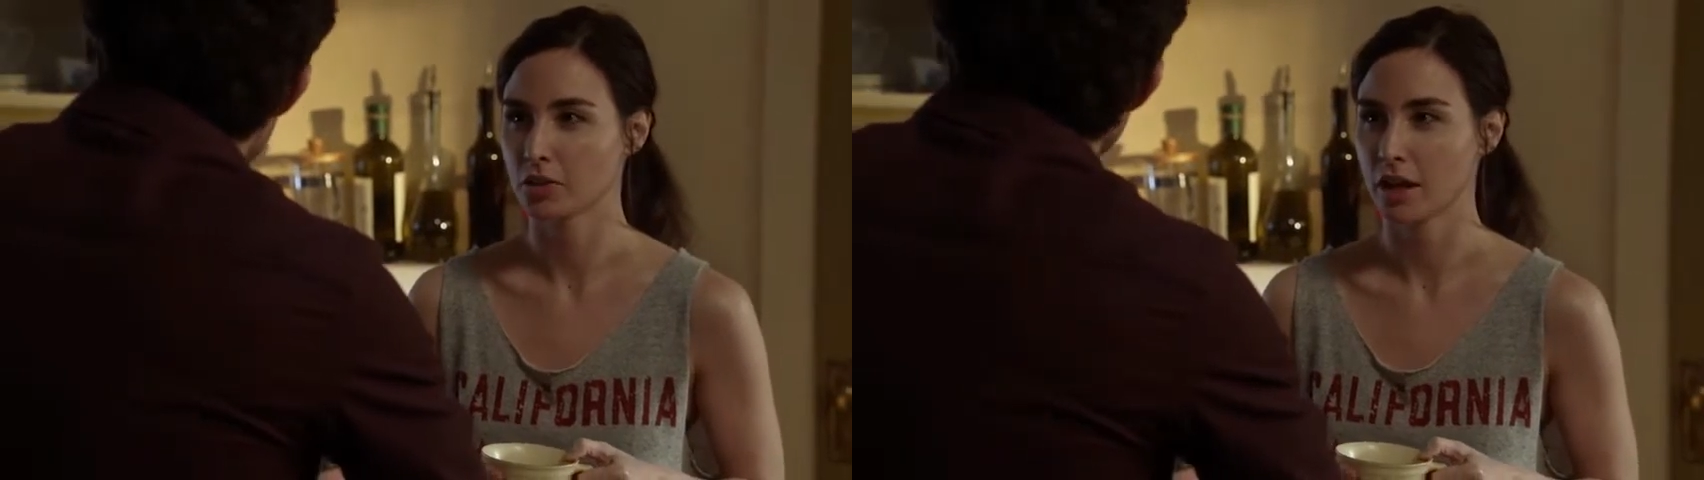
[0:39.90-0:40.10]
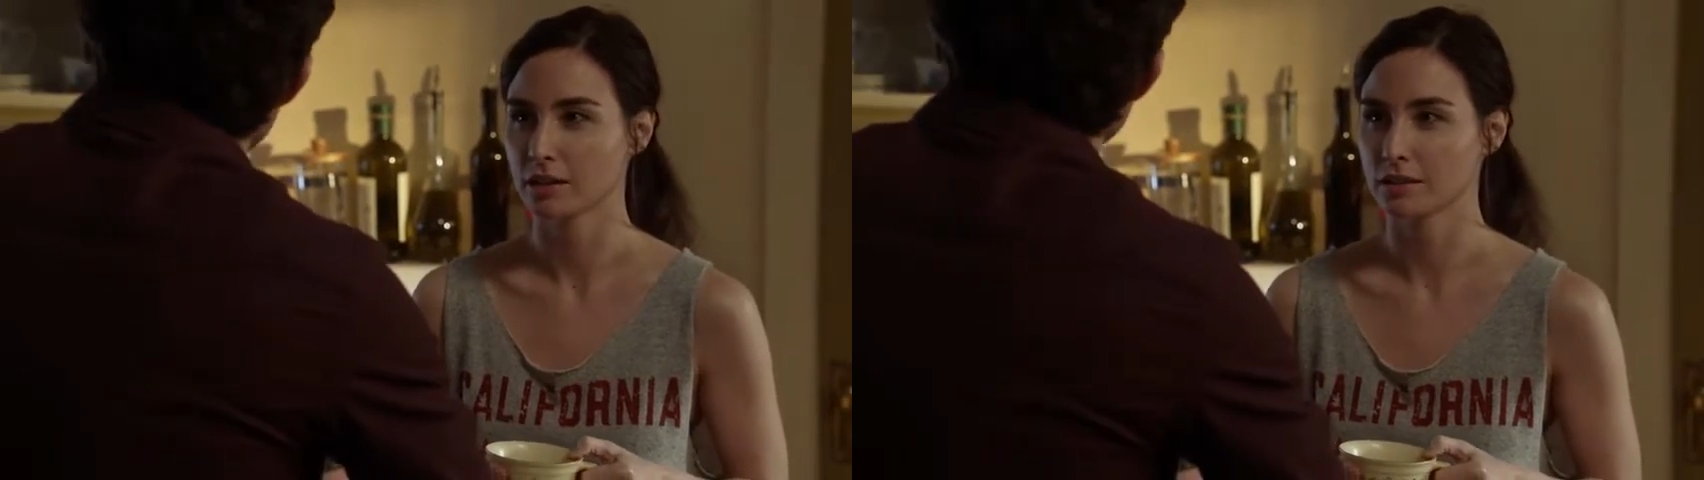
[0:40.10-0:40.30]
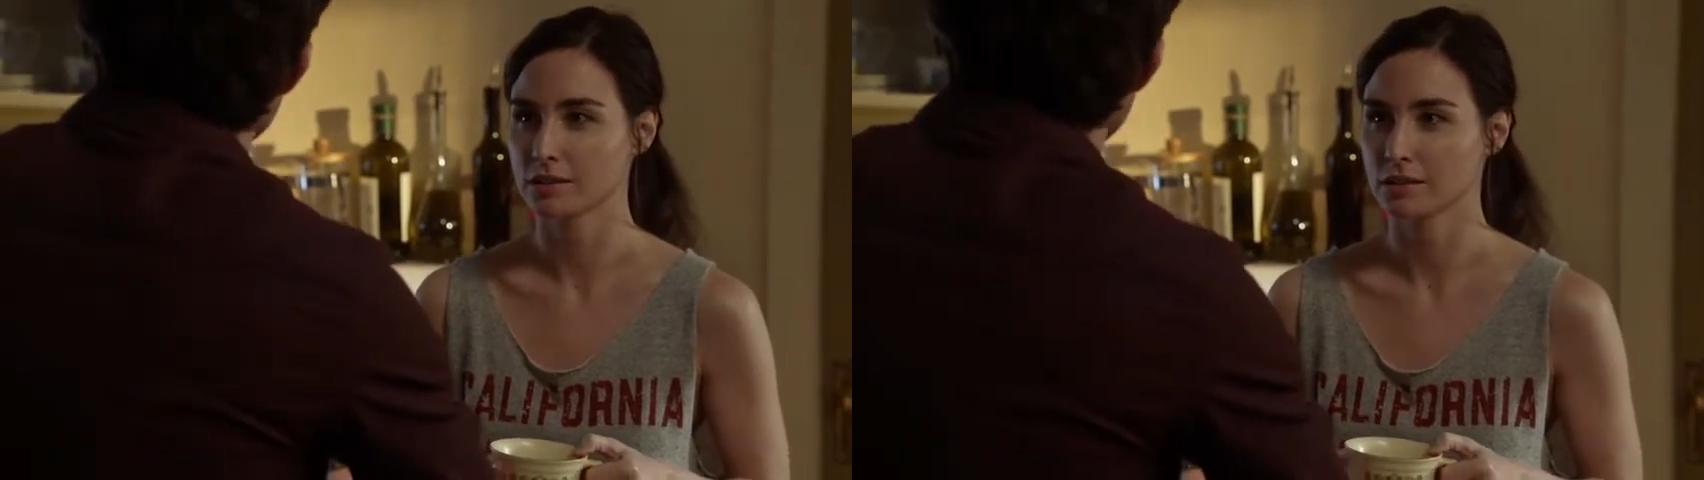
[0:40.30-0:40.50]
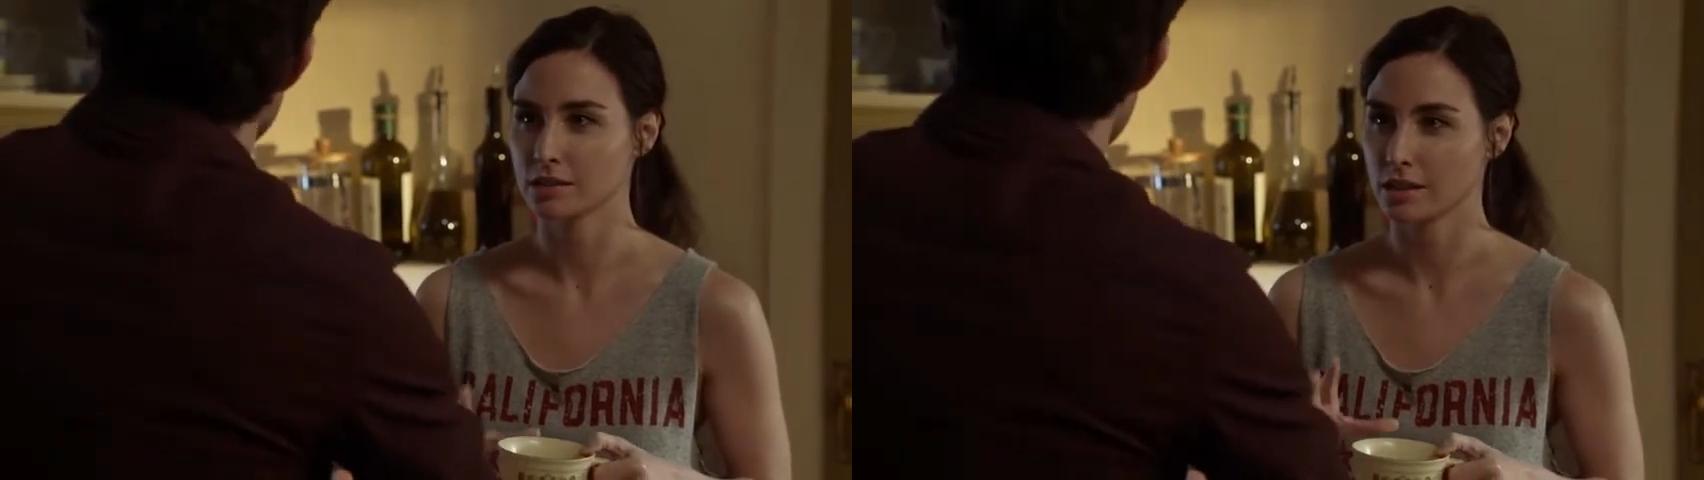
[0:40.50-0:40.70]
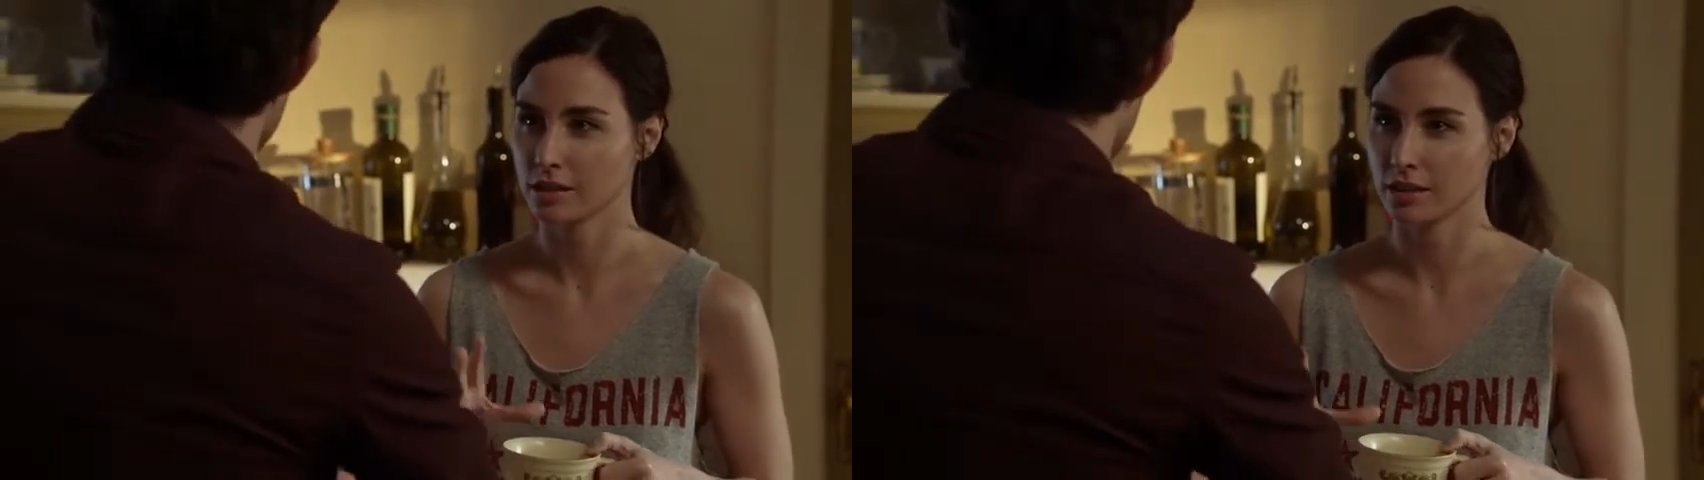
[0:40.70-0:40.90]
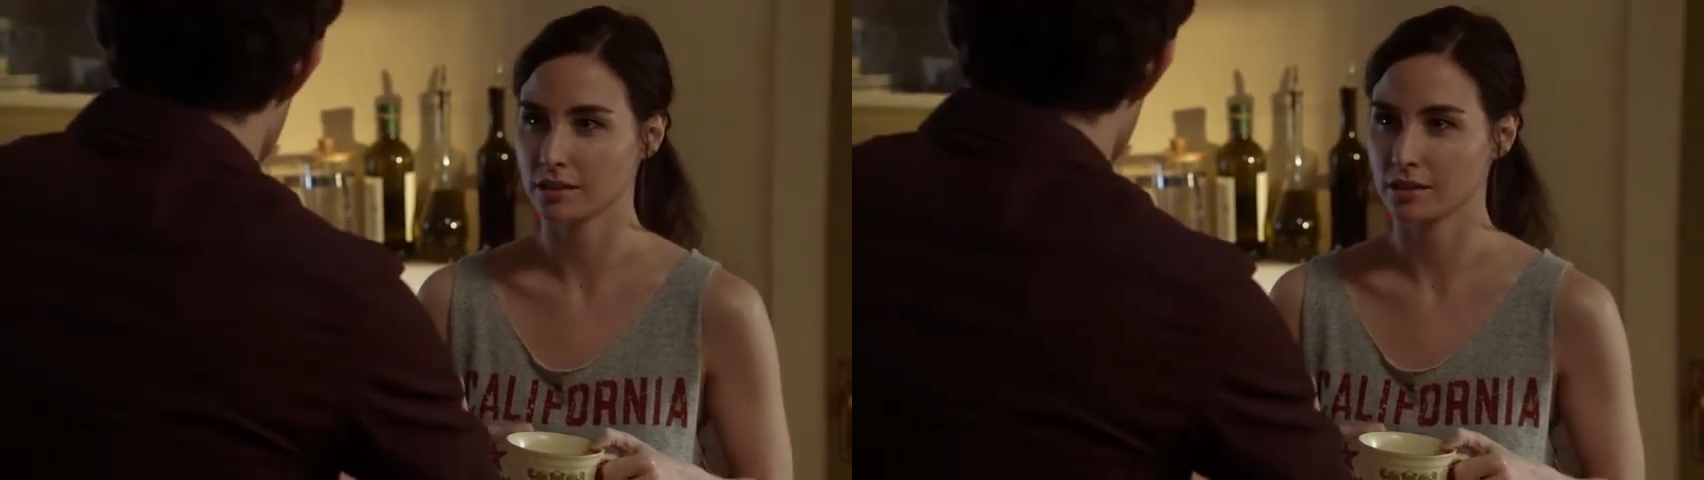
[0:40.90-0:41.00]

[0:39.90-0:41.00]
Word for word: can, because this thing